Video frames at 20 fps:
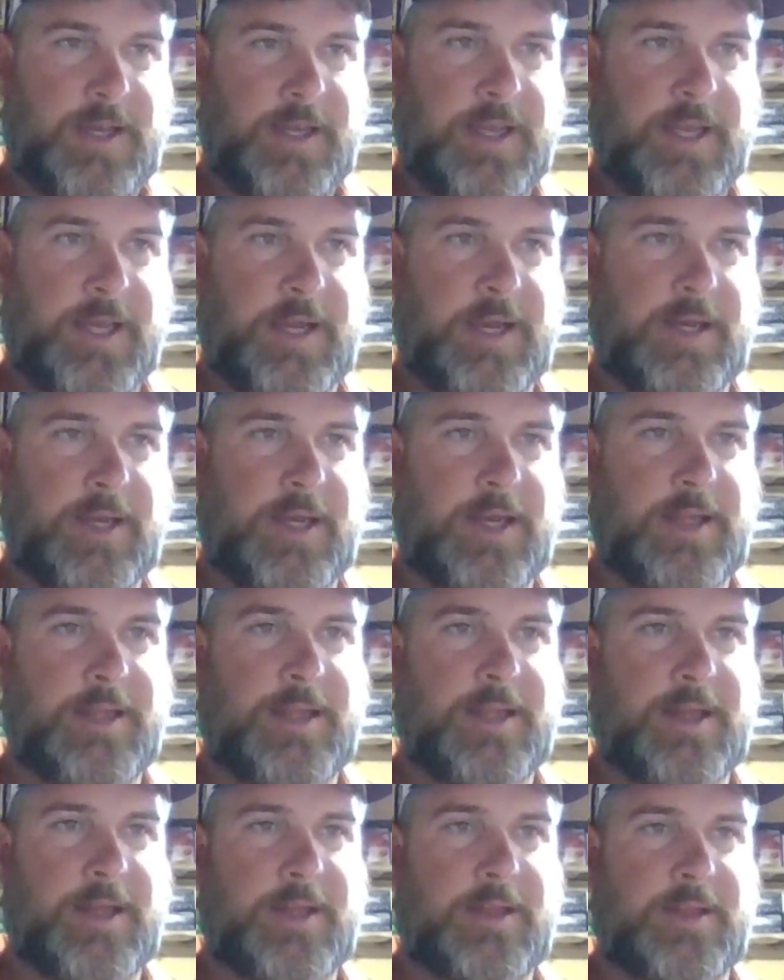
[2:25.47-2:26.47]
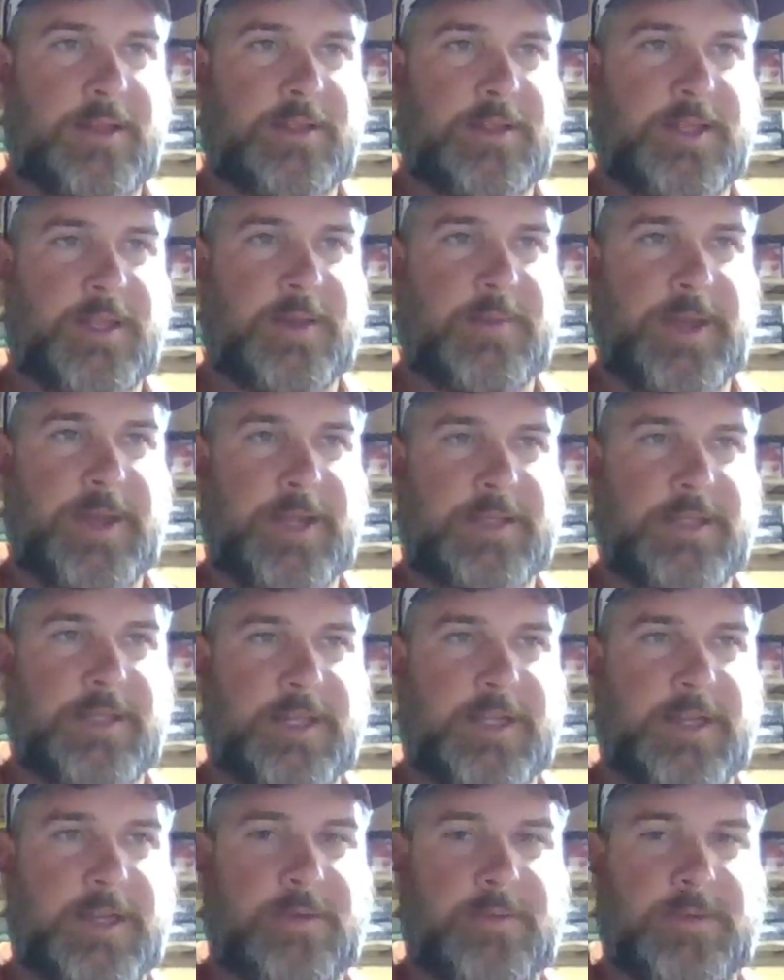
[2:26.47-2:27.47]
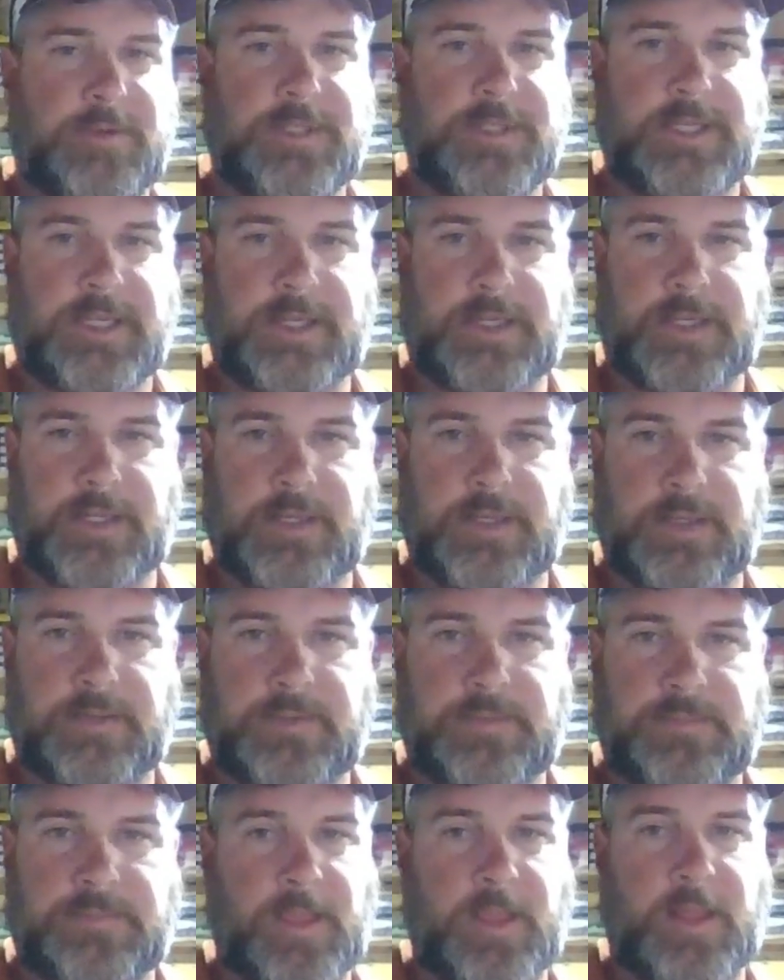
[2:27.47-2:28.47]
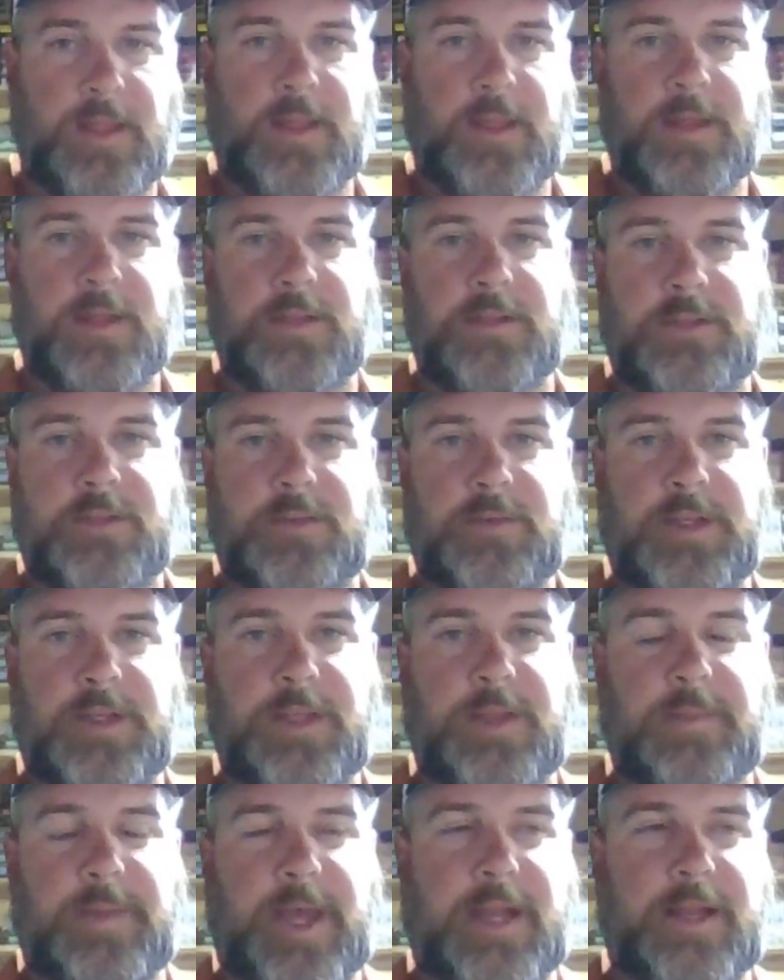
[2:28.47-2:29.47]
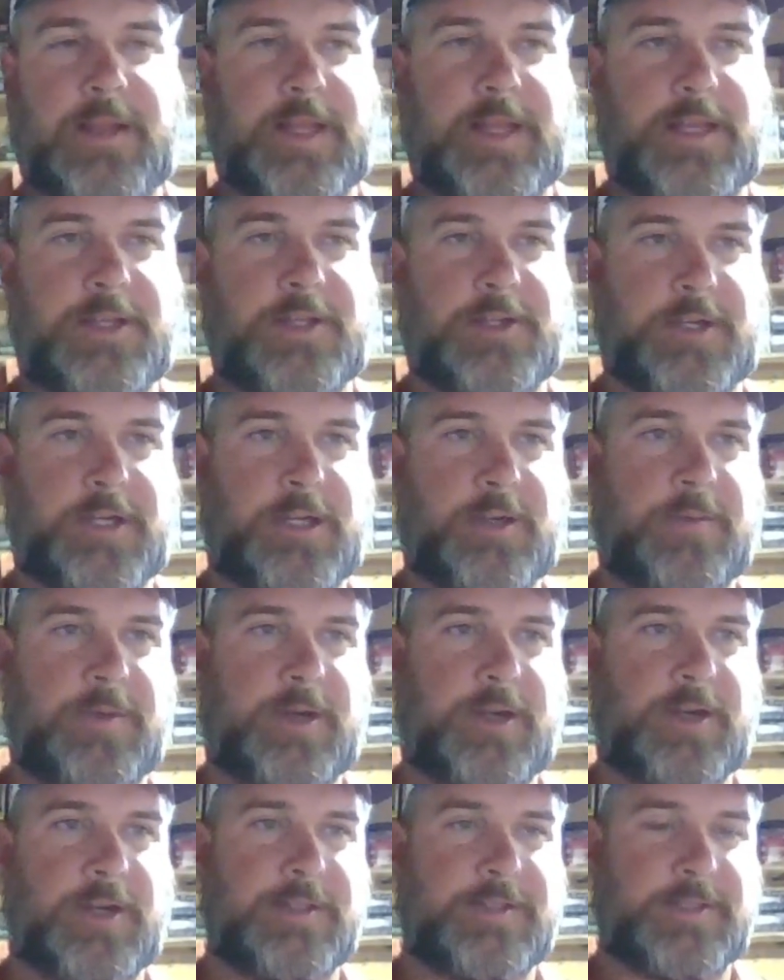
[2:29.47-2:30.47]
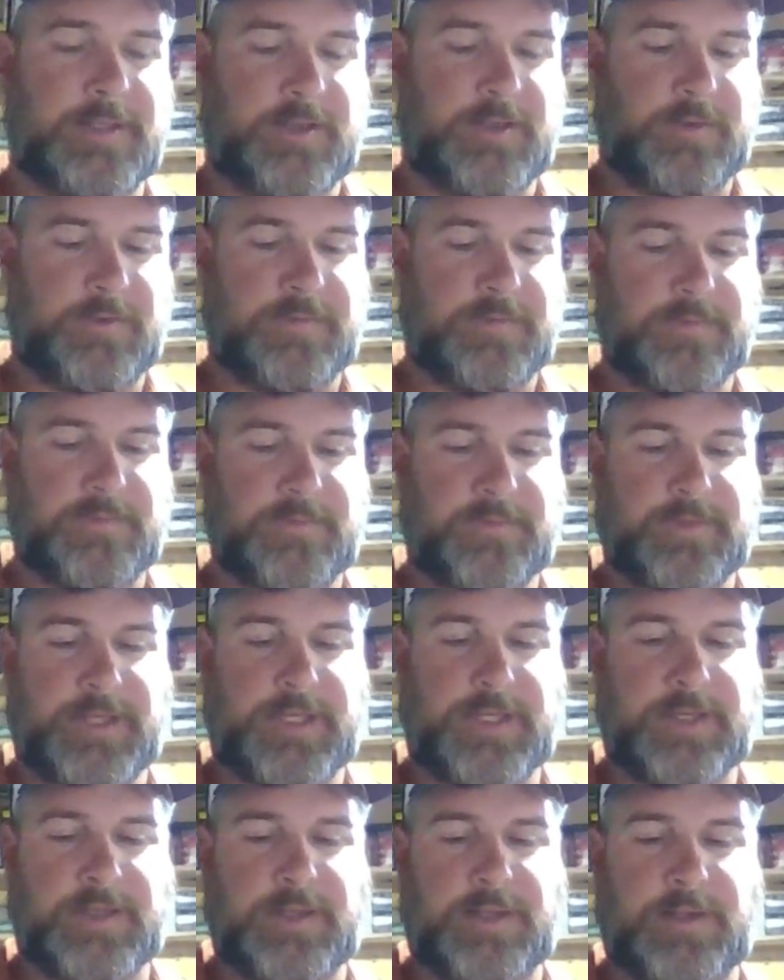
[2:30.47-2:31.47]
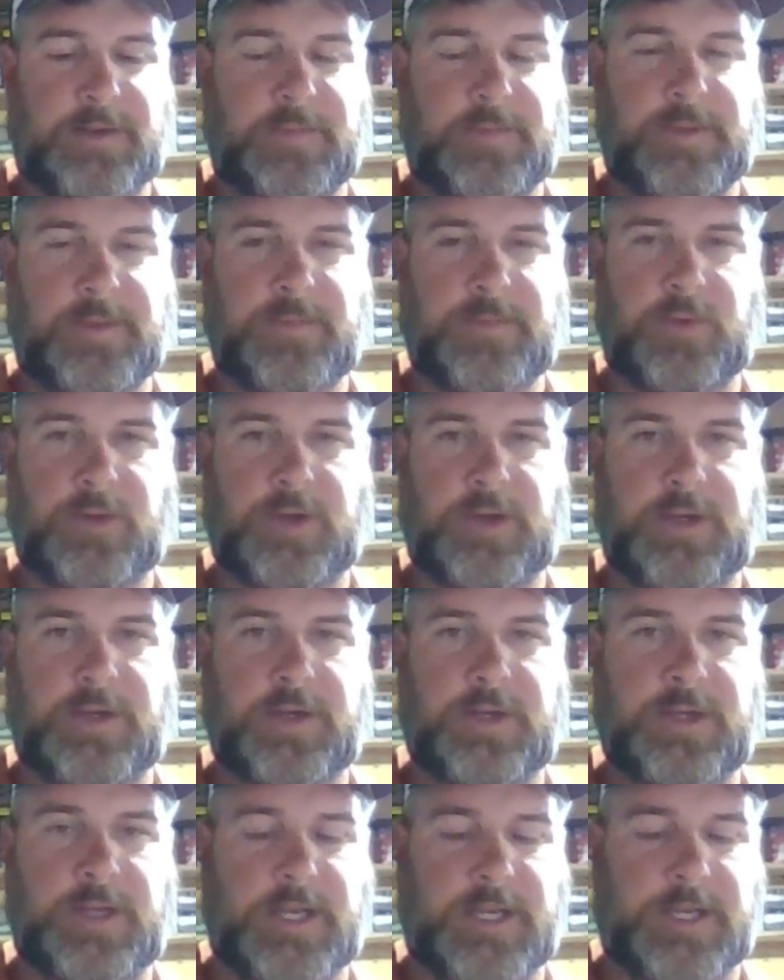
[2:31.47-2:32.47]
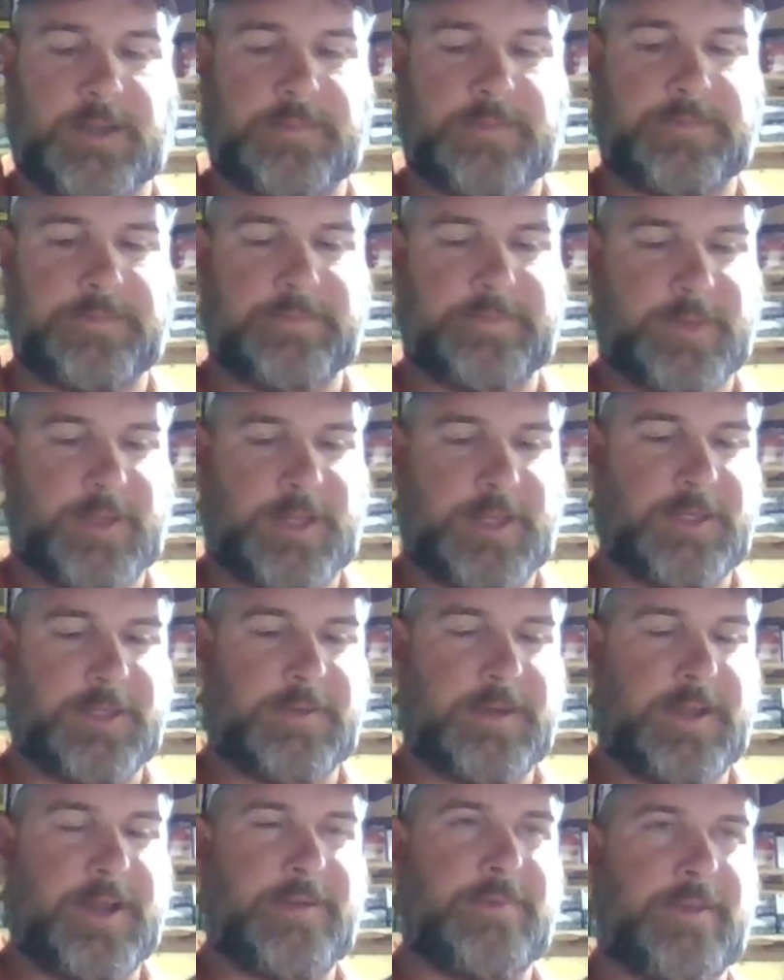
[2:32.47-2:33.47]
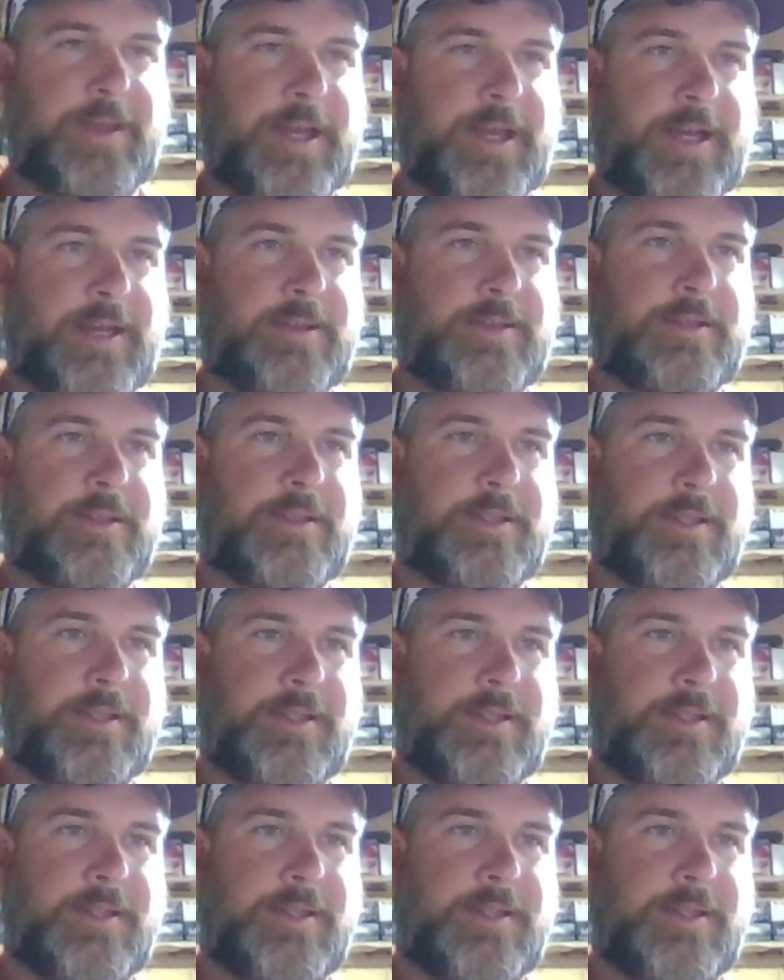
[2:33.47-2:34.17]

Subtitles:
yeah, let's get back to that here in 1 sec. So really, the back of that trigger bar itself needed a little bit more. I do have that.